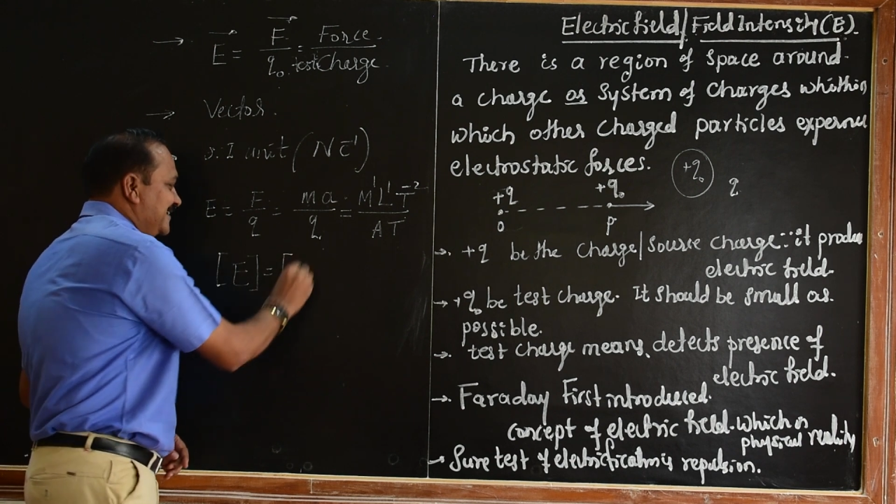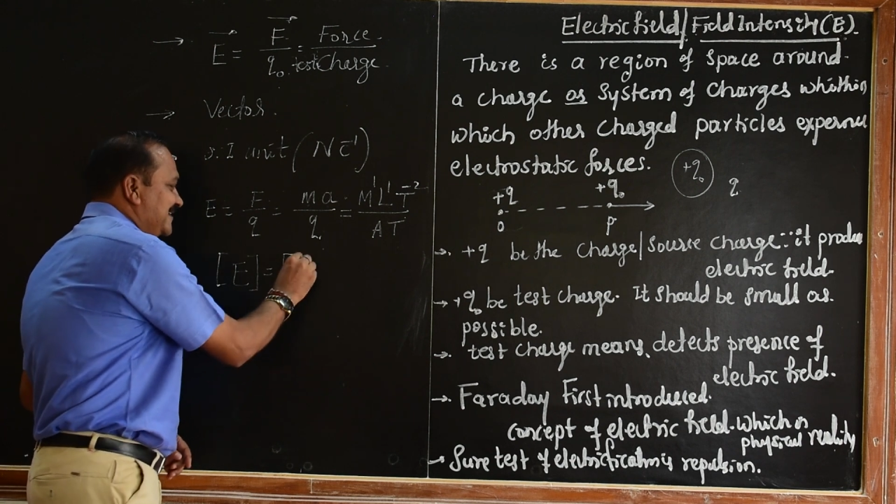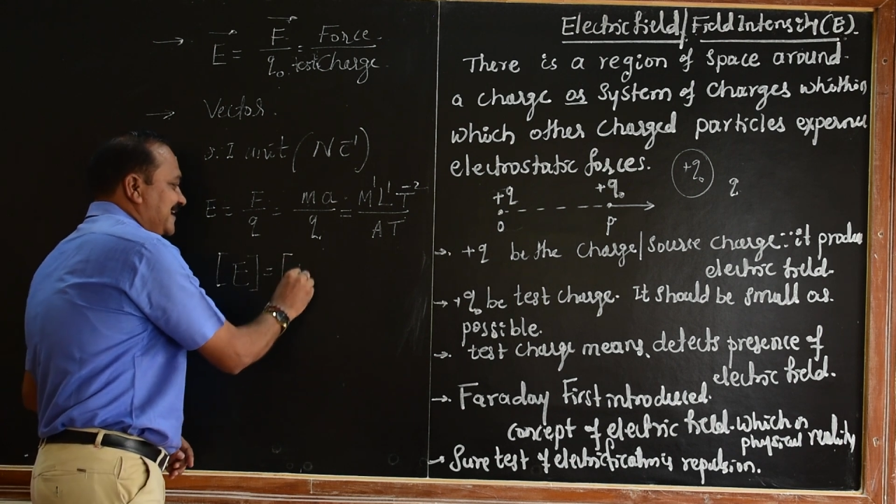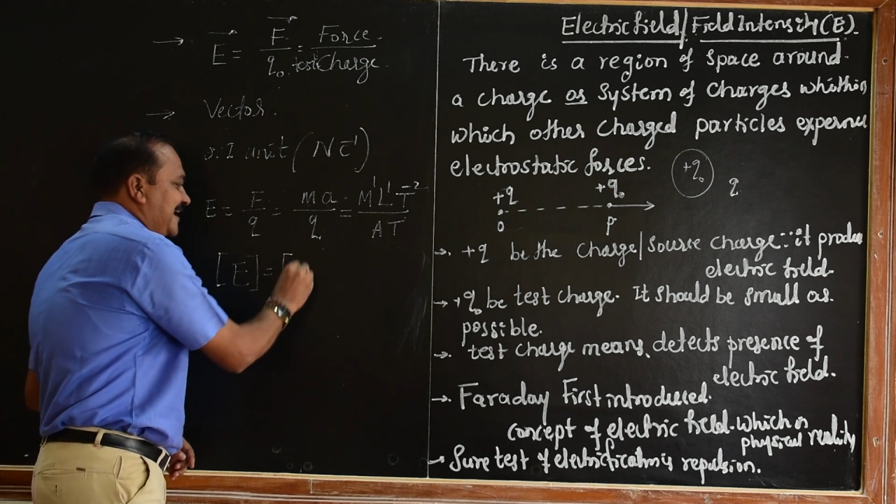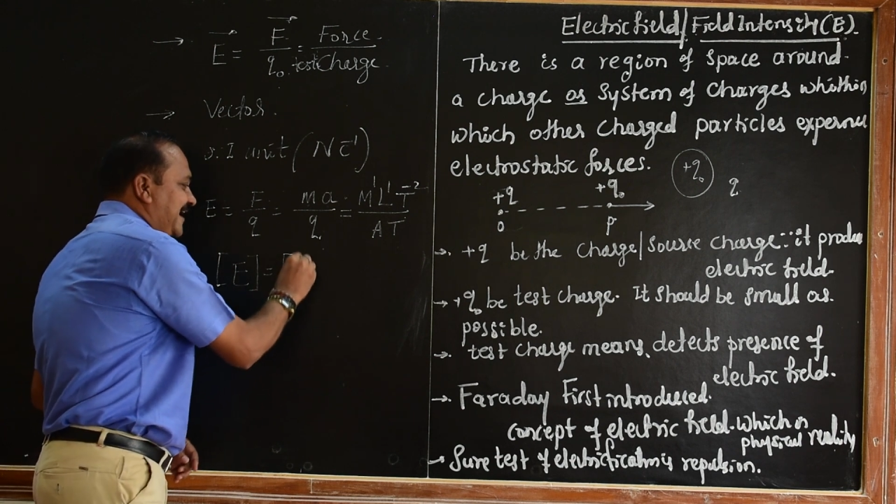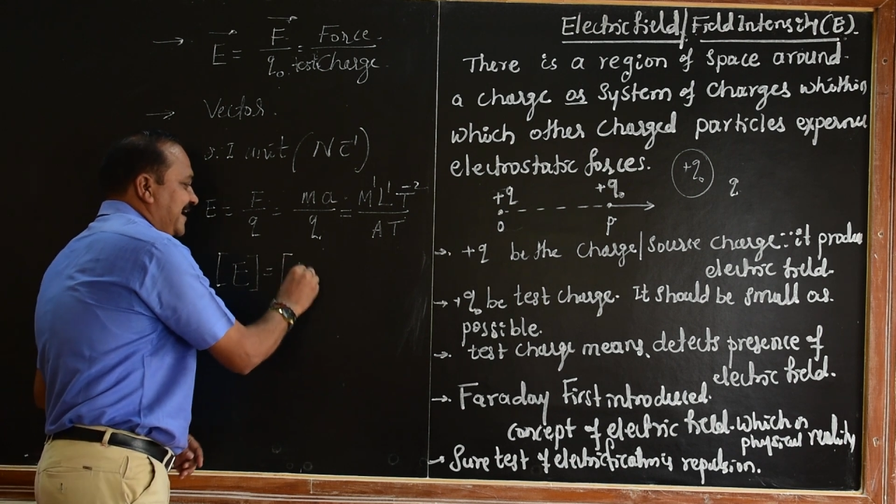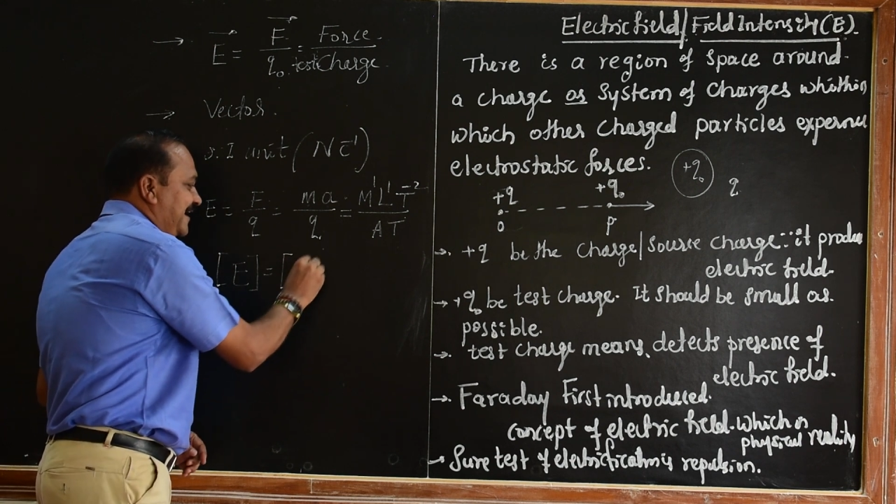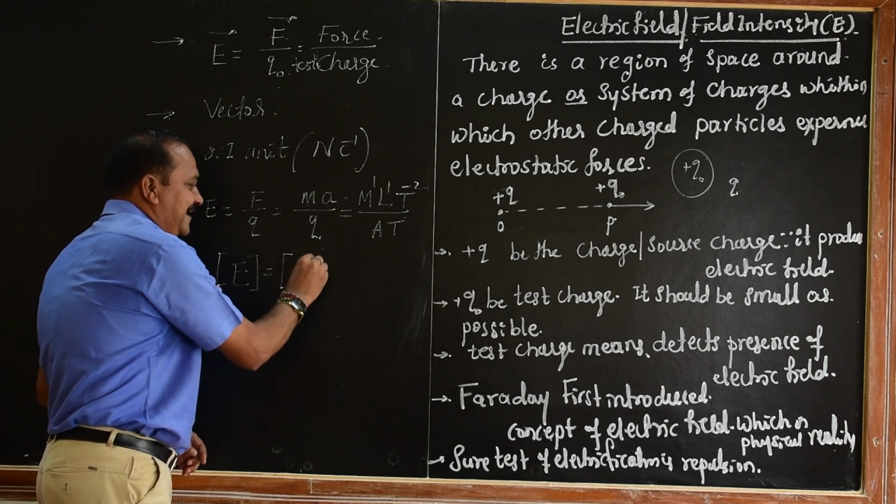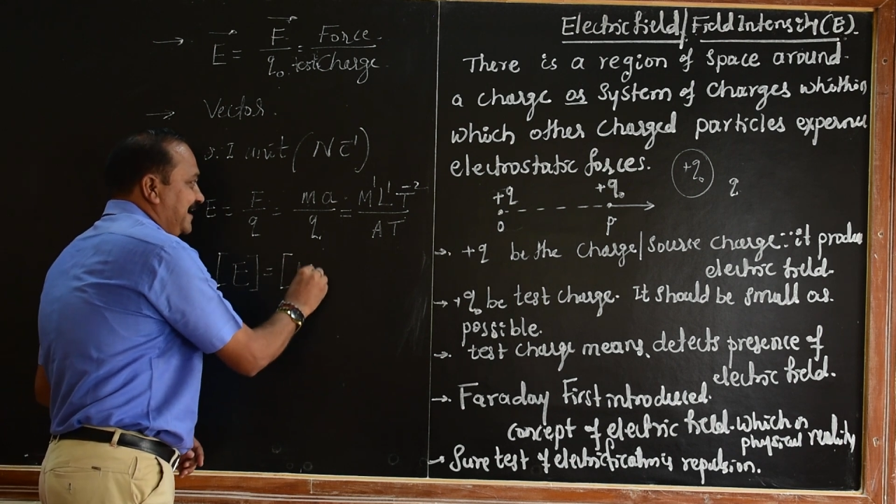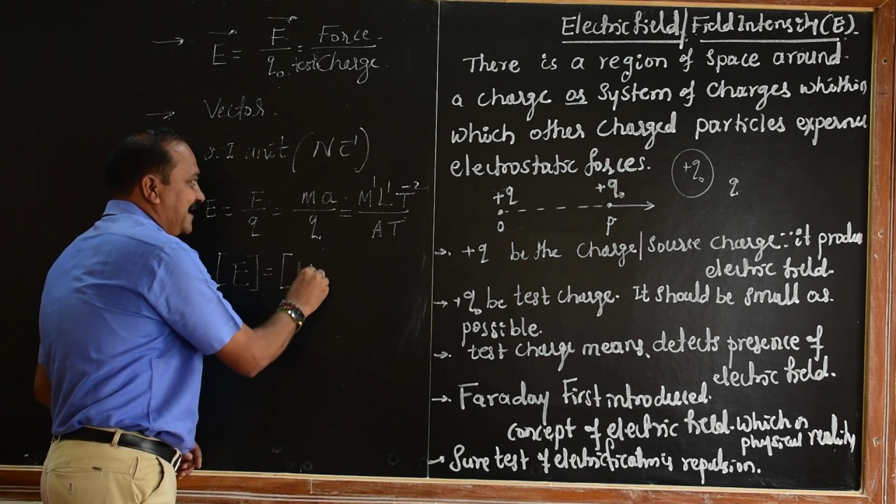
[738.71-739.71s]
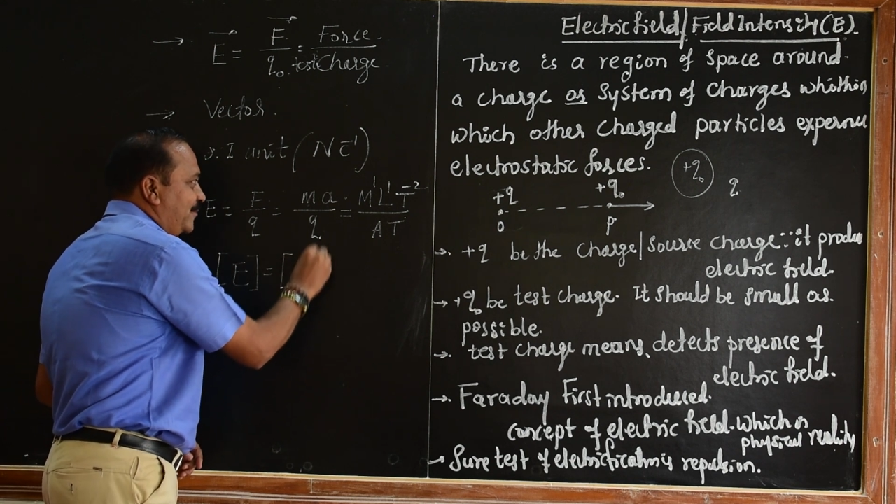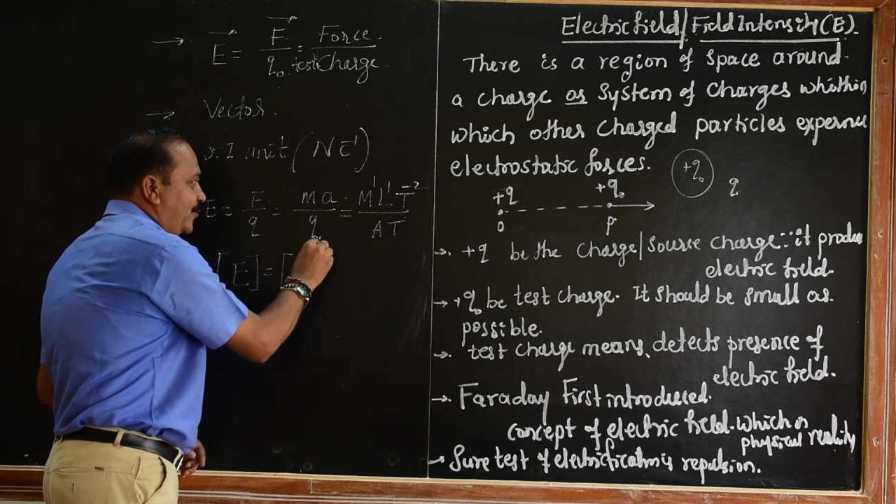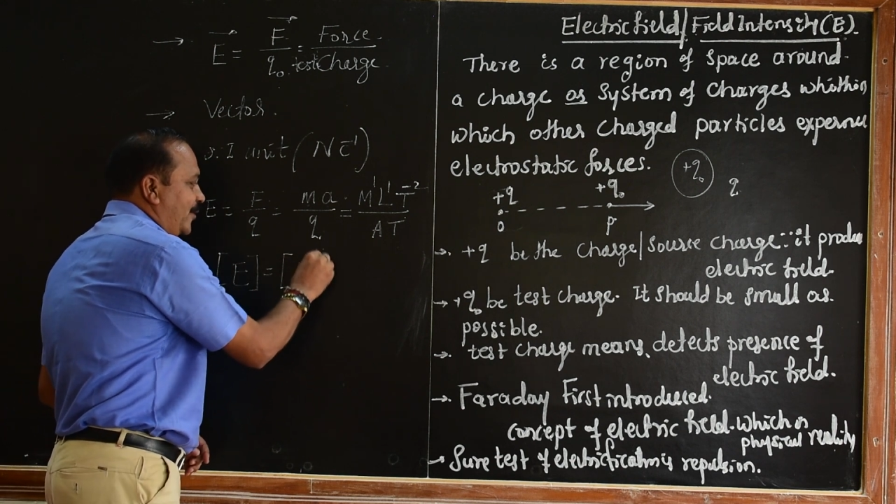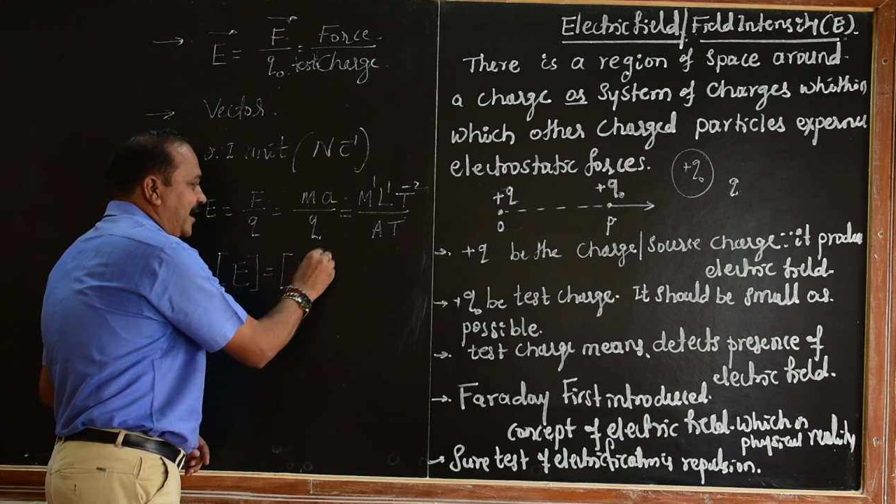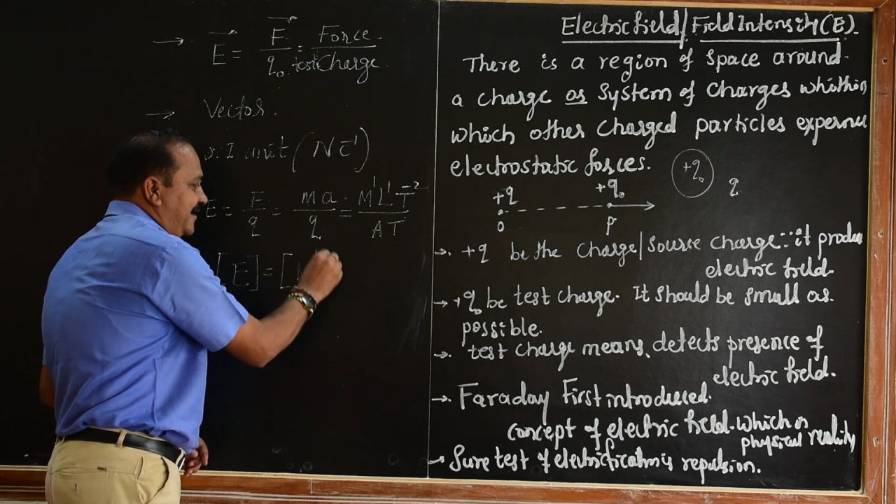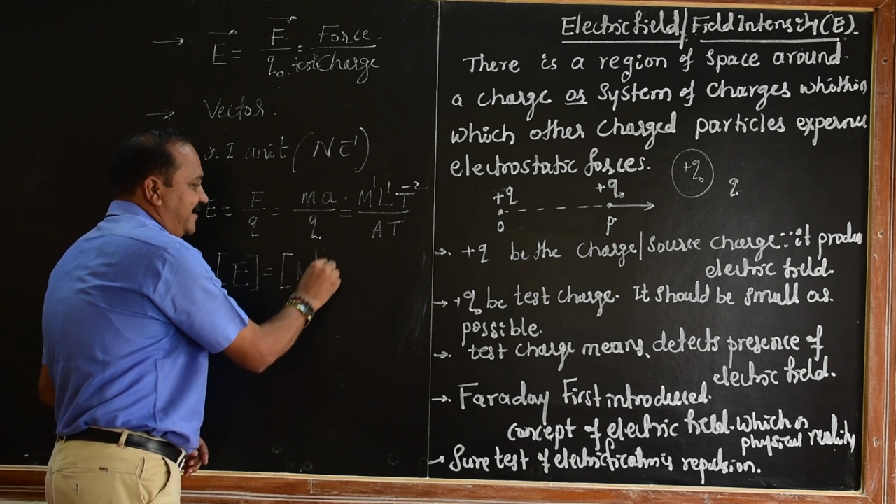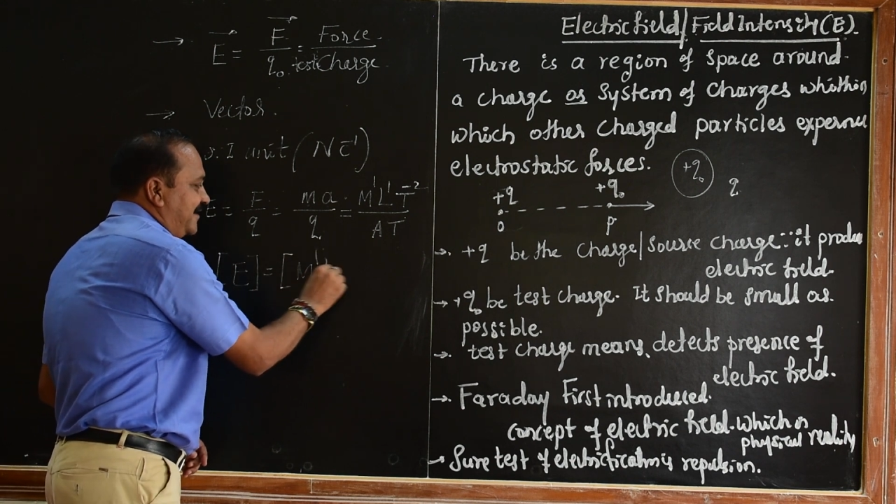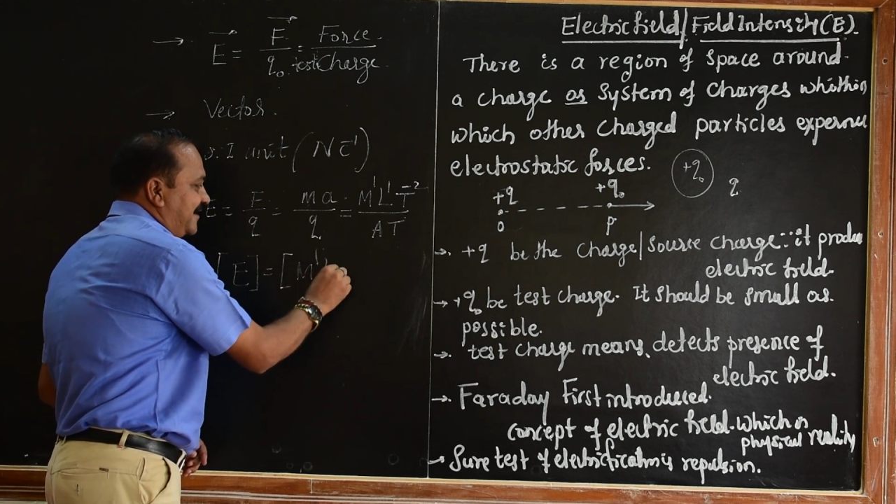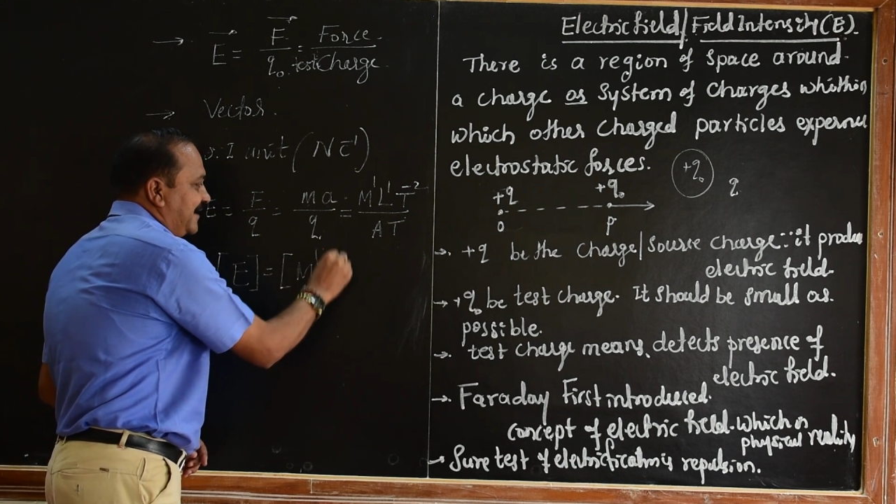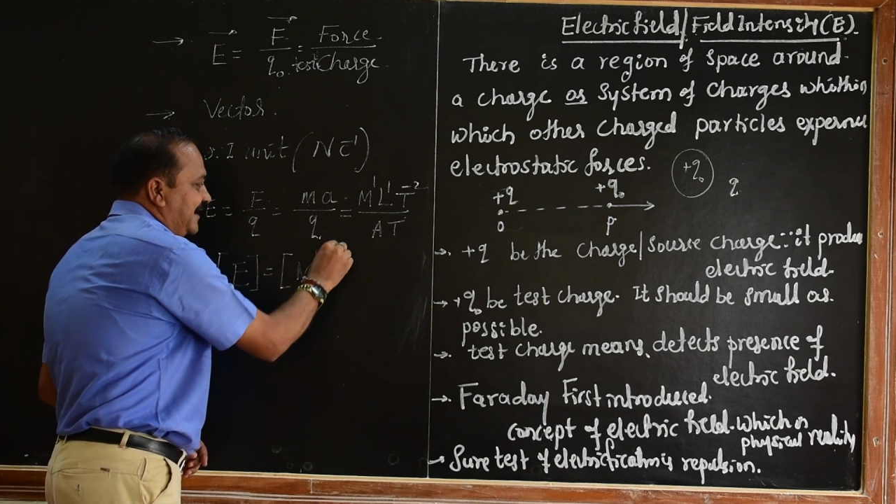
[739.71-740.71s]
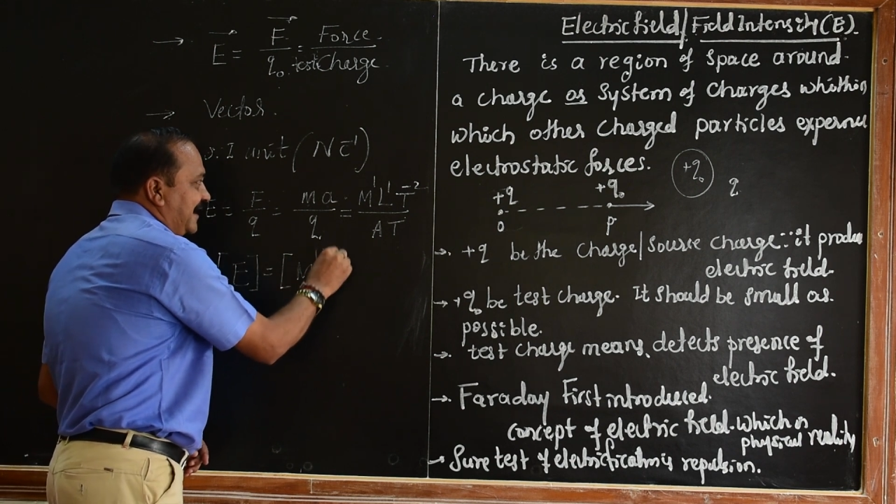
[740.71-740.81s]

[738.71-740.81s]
say, M1,